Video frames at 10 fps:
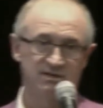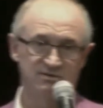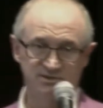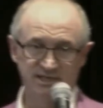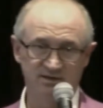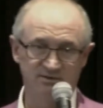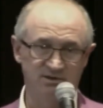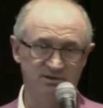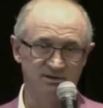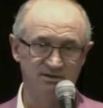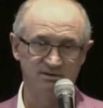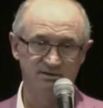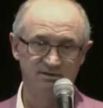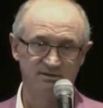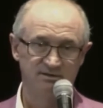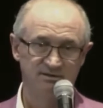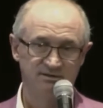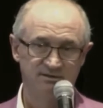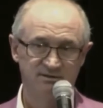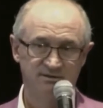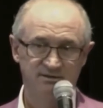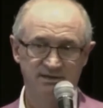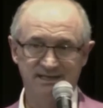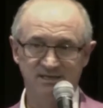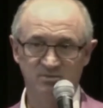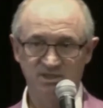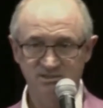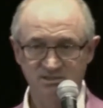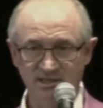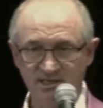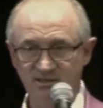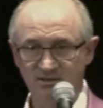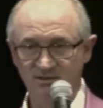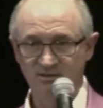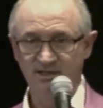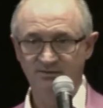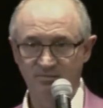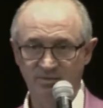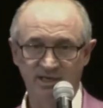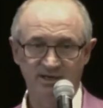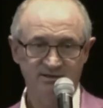down on it, 9 months later, give it back.